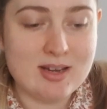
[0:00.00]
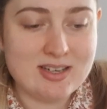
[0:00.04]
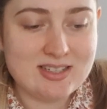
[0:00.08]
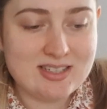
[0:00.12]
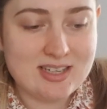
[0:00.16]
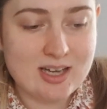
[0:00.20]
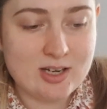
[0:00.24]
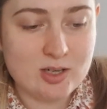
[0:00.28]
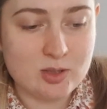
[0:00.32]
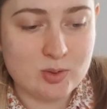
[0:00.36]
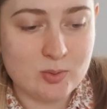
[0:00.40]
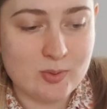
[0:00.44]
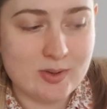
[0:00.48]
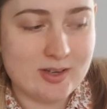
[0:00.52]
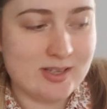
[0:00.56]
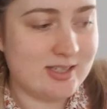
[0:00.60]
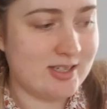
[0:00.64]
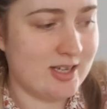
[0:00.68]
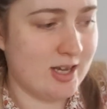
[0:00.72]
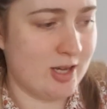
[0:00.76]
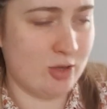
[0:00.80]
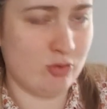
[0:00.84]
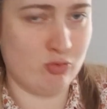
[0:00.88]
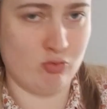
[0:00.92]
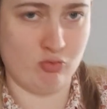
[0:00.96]
dad always
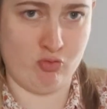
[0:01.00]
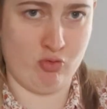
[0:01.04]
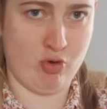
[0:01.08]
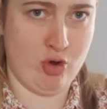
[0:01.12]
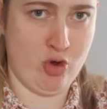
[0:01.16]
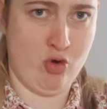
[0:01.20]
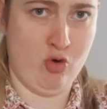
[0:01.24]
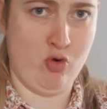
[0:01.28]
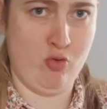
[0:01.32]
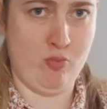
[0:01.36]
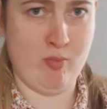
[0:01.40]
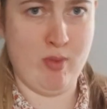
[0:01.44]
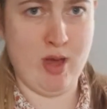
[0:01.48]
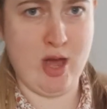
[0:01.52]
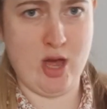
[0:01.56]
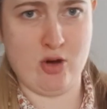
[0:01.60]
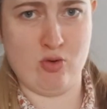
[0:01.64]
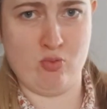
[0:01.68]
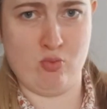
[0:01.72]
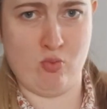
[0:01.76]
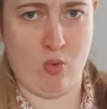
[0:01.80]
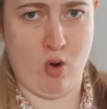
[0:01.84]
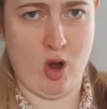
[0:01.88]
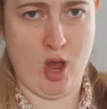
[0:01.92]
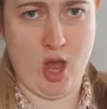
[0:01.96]
says, real
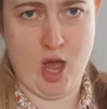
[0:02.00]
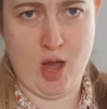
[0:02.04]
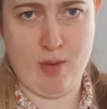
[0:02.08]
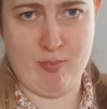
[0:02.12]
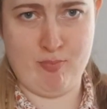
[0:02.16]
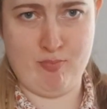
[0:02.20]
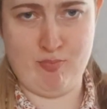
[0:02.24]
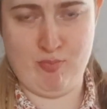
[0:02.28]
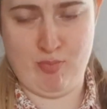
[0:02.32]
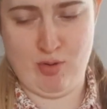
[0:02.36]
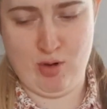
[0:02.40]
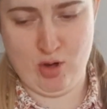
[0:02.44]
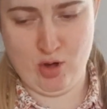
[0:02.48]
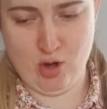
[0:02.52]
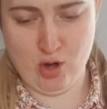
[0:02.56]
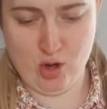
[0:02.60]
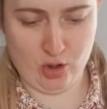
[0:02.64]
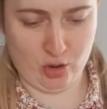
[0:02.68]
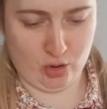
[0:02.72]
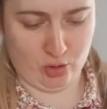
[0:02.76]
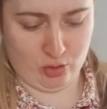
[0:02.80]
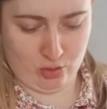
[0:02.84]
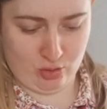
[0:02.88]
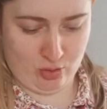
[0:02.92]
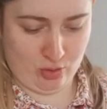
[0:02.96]
men wear
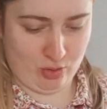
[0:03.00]
pink.